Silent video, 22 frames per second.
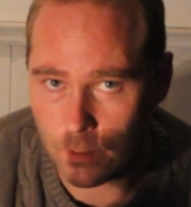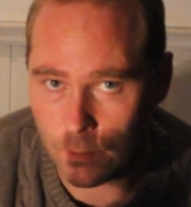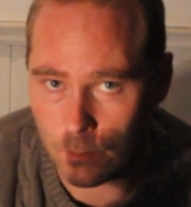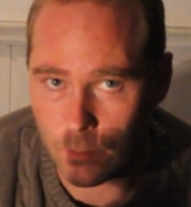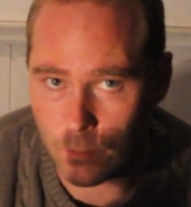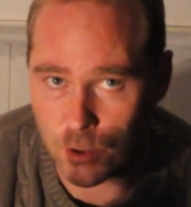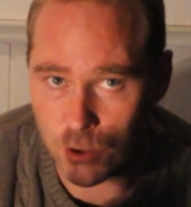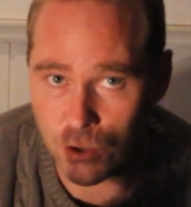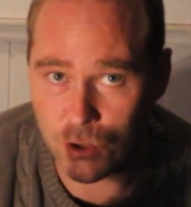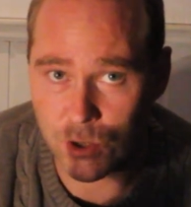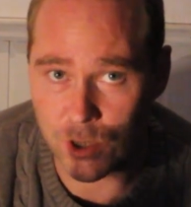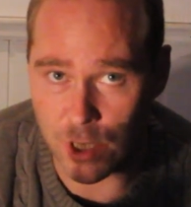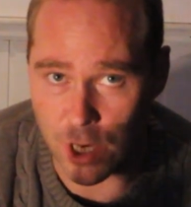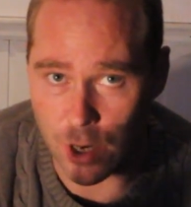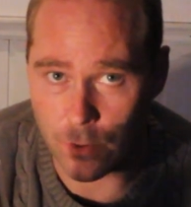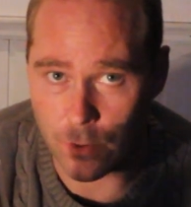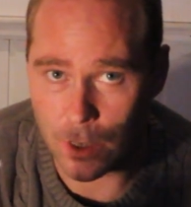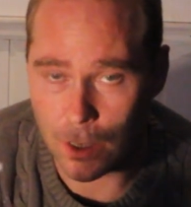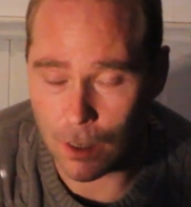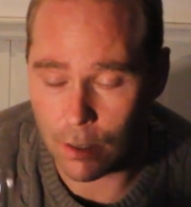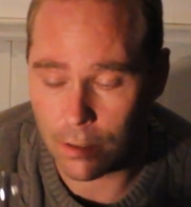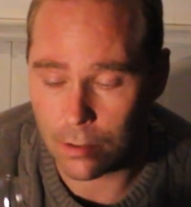much
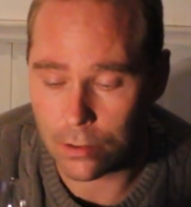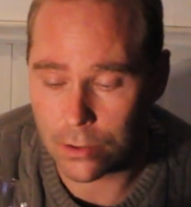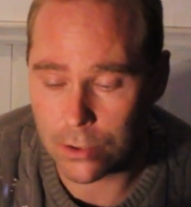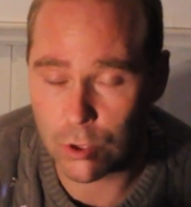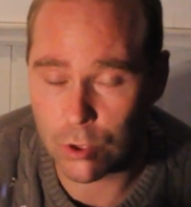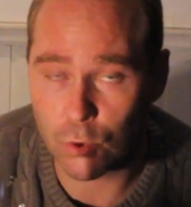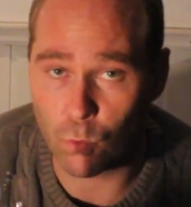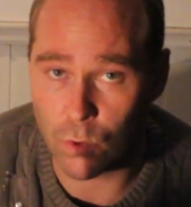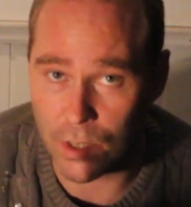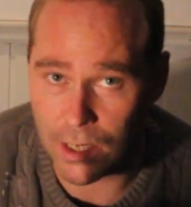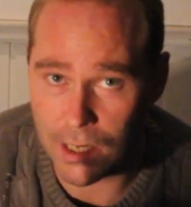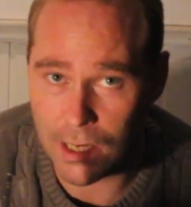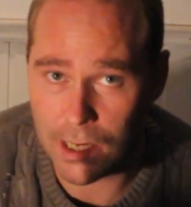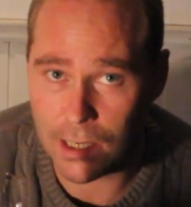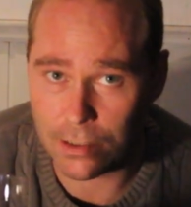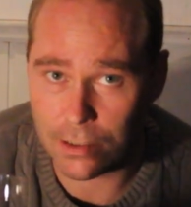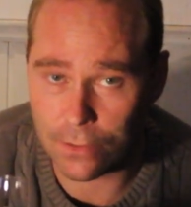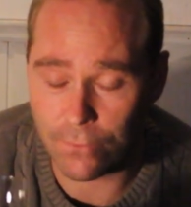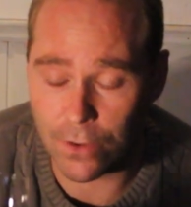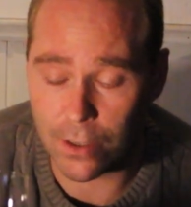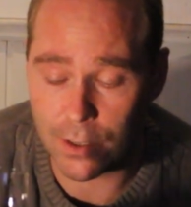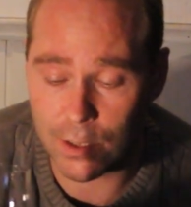sherry,
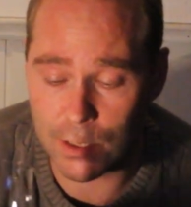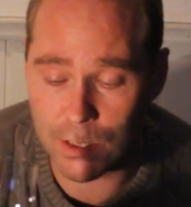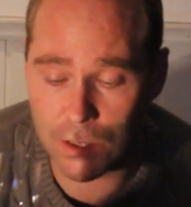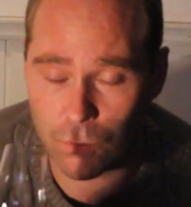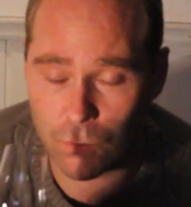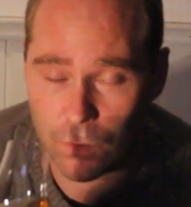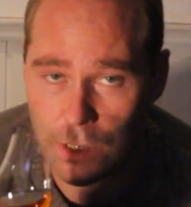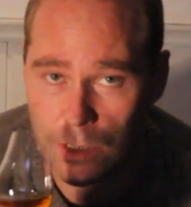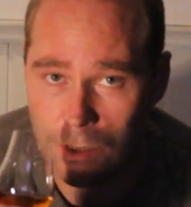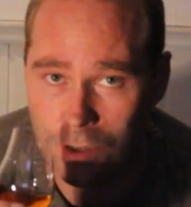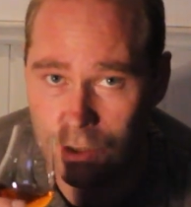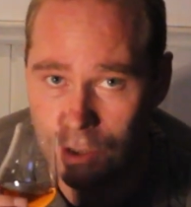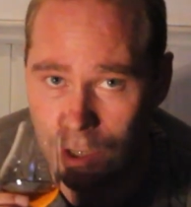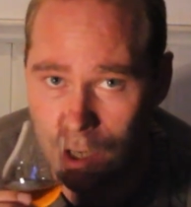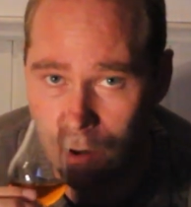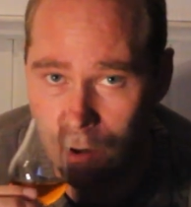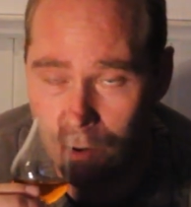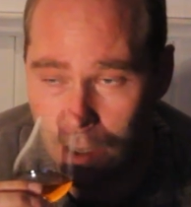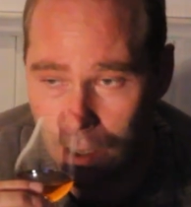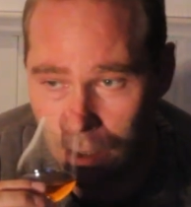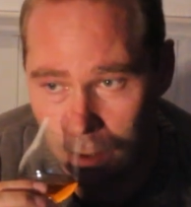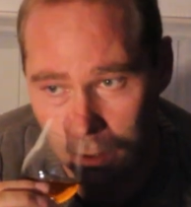sweet, very sweet
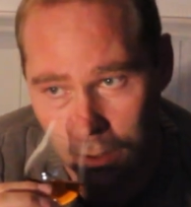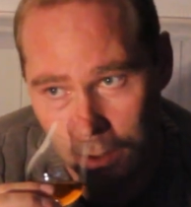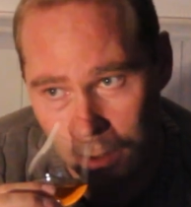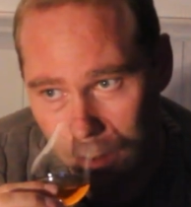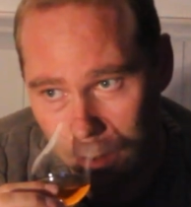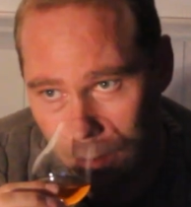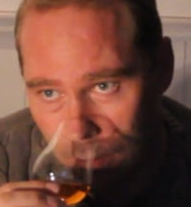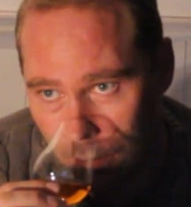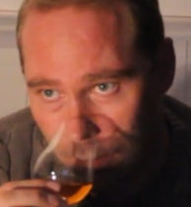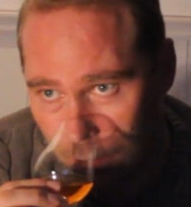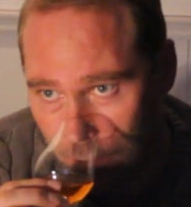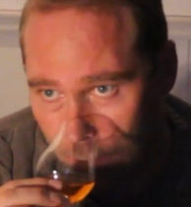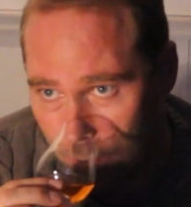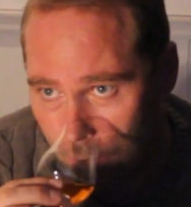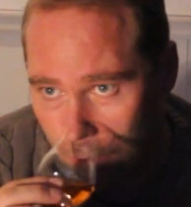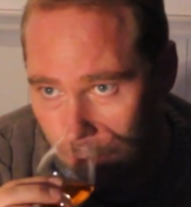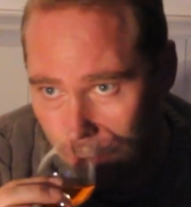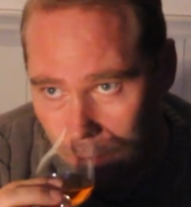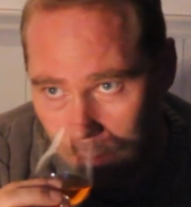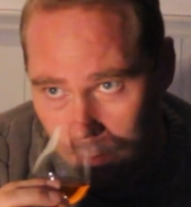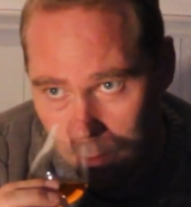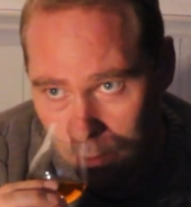sherry.
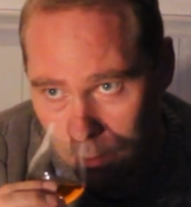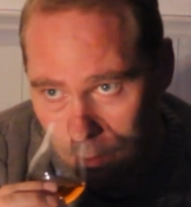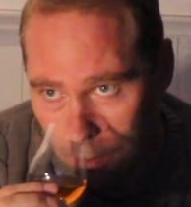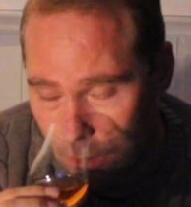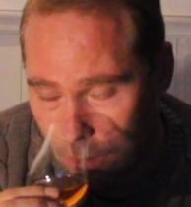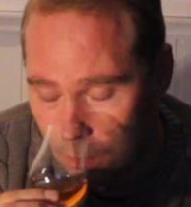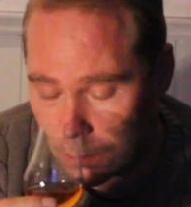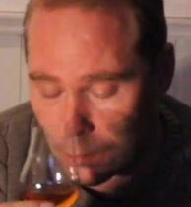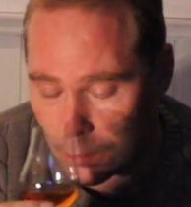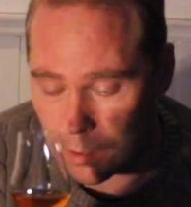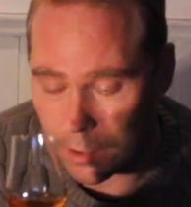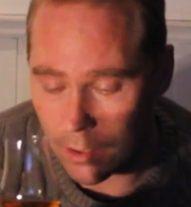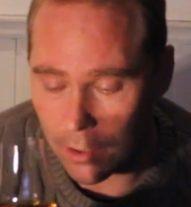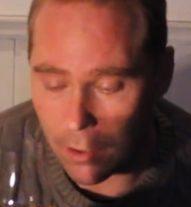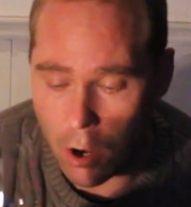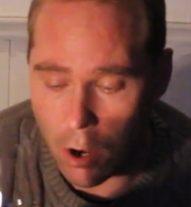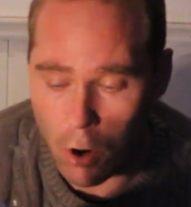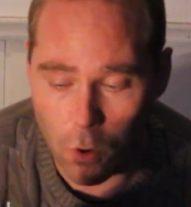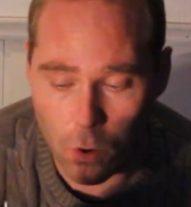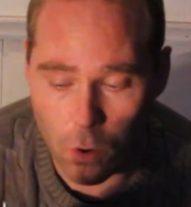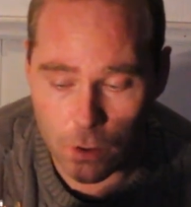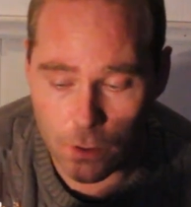There's a little
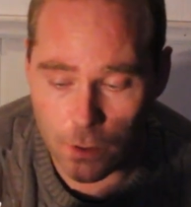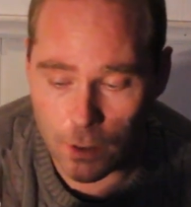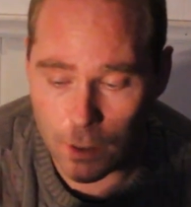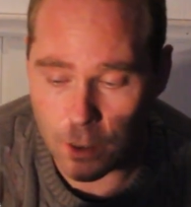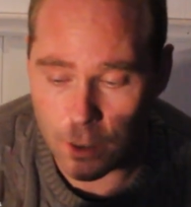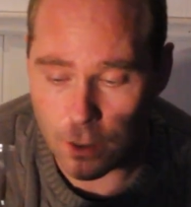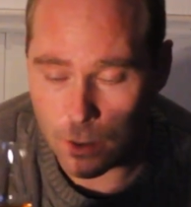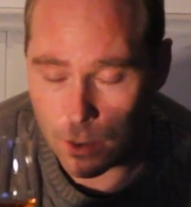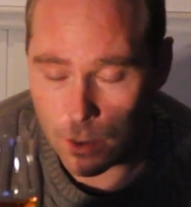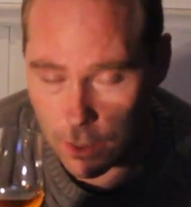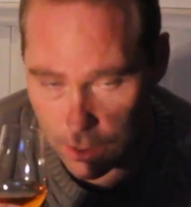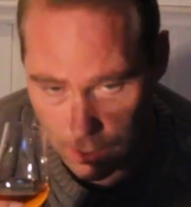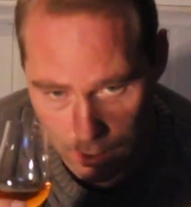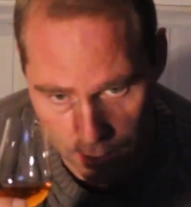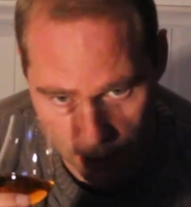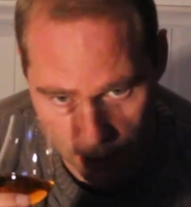oak there.